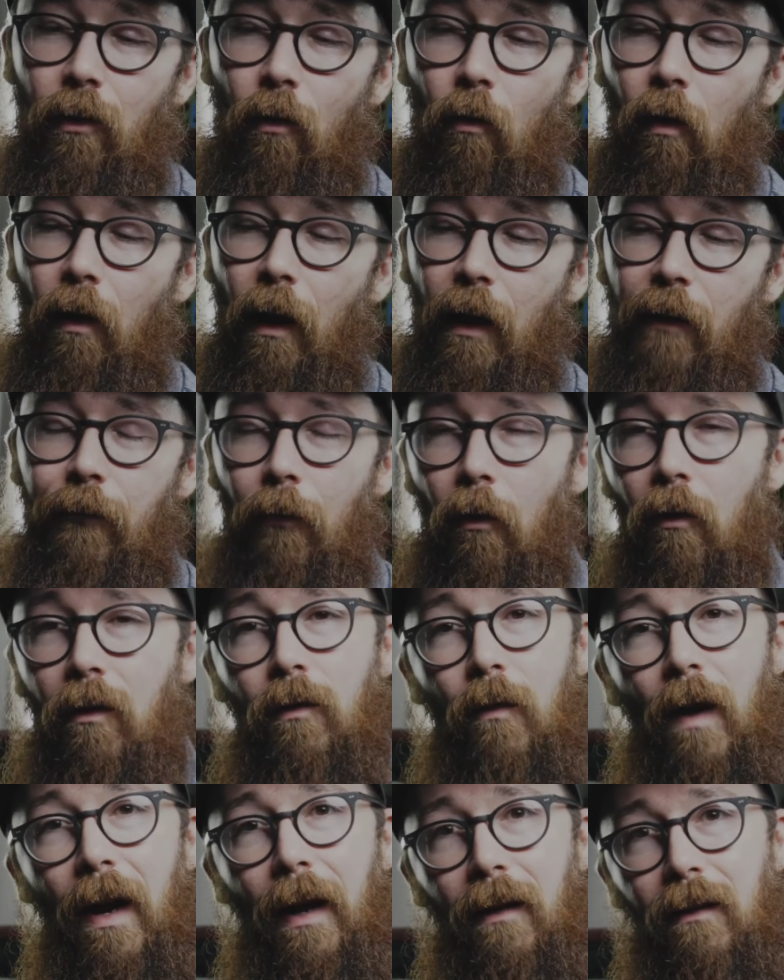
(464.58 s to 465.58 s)
or like
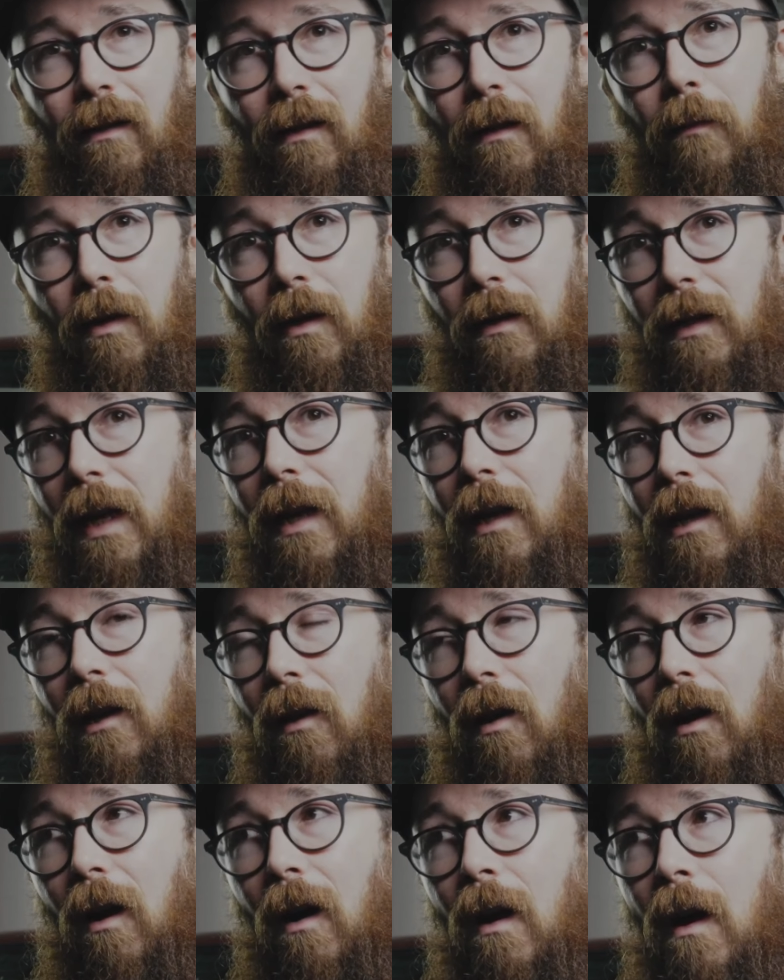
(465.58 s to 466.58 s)
Volkswagens in
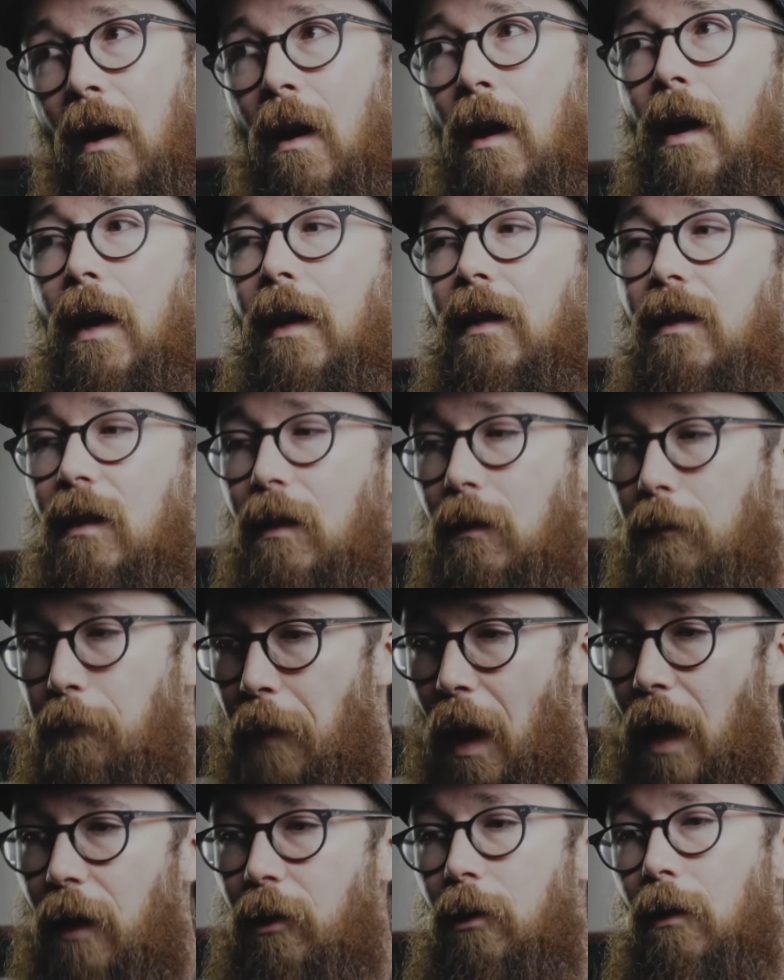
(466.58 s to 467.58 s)
particular,
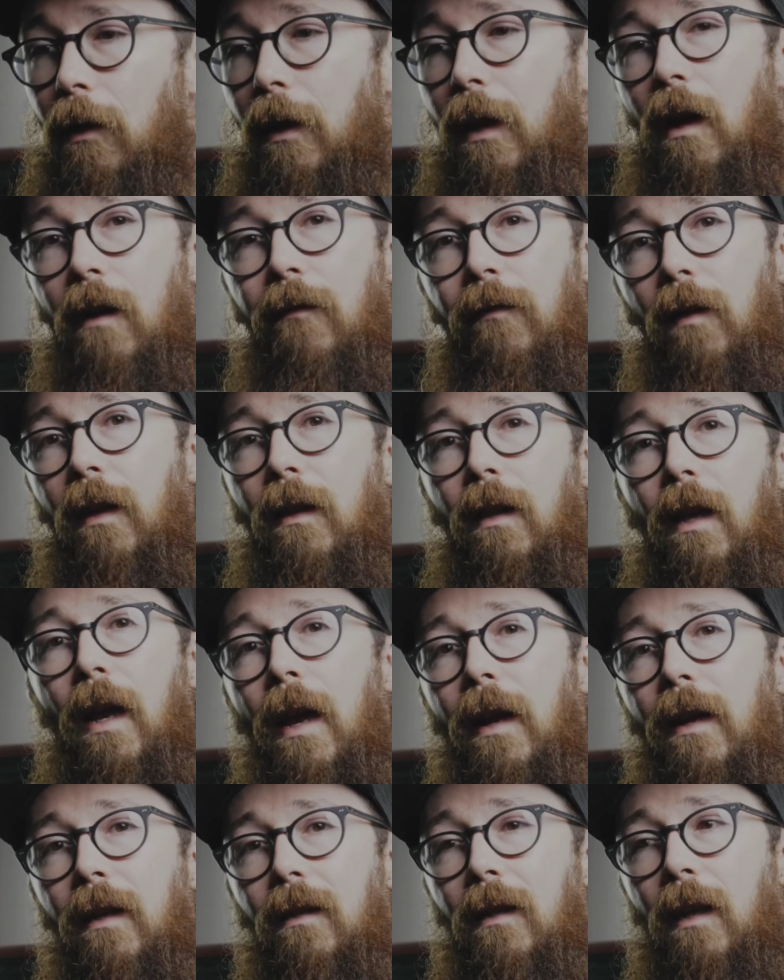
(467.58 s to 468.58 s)
especially of like
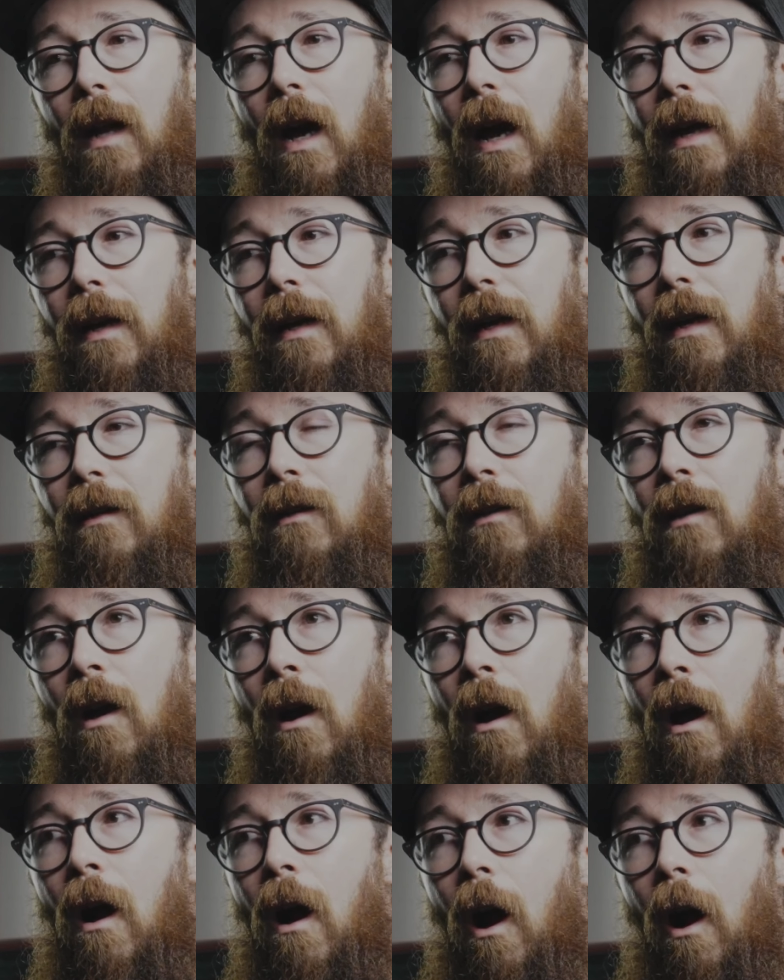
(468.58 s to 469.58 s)
the 80s and 90s,
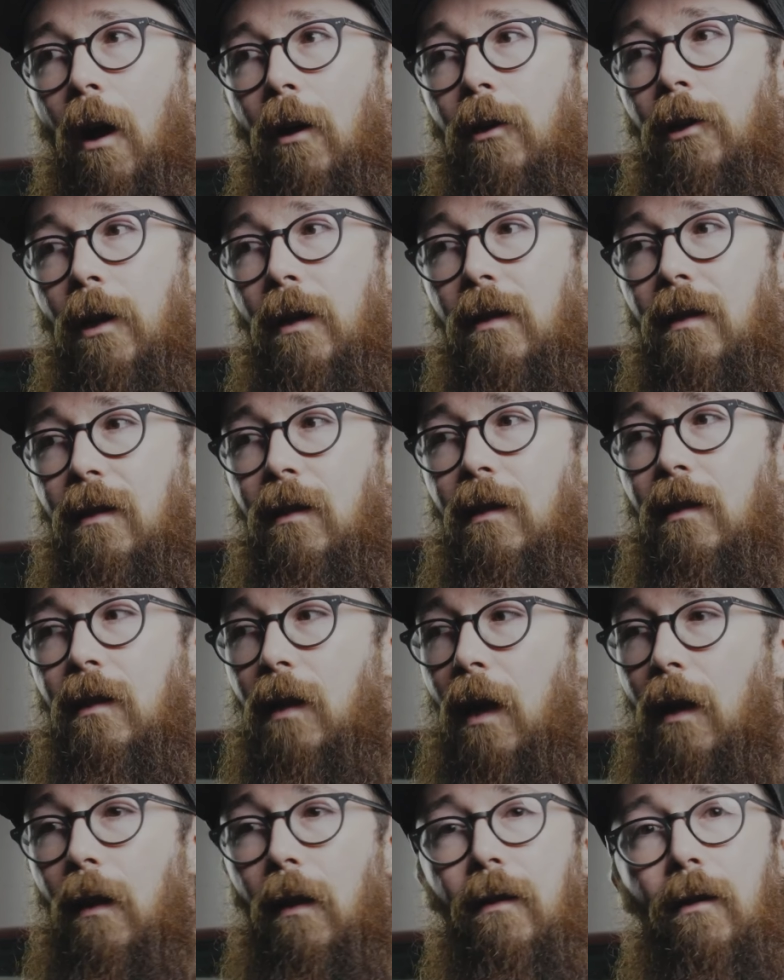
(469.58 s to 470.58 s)
are just
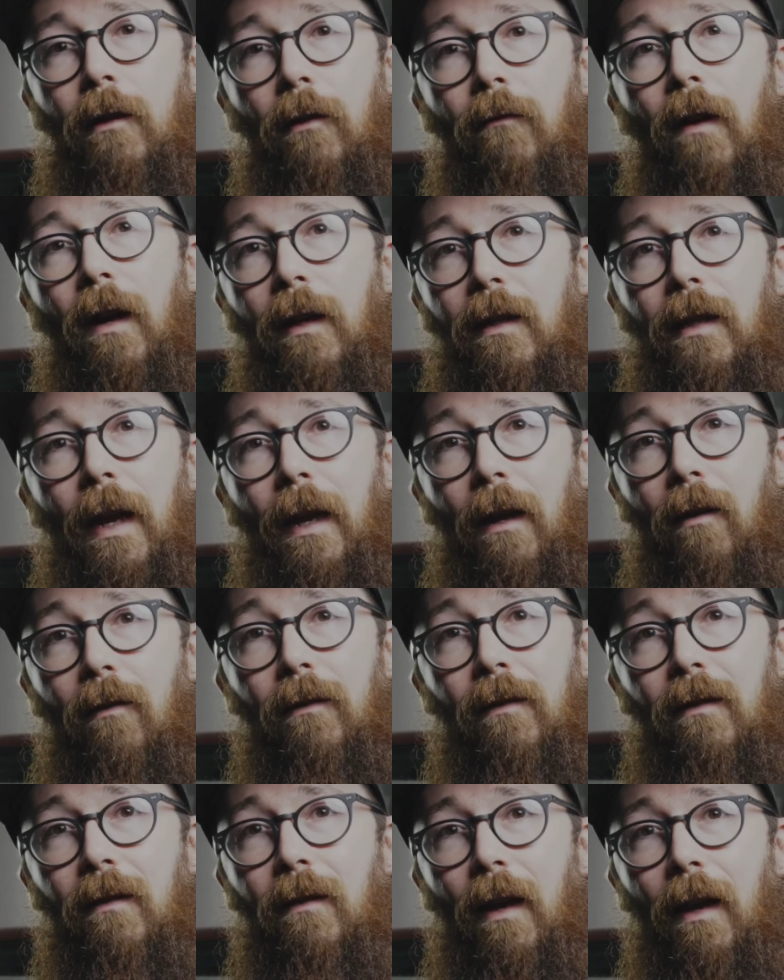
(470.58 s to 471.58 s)
stylistic rectangles.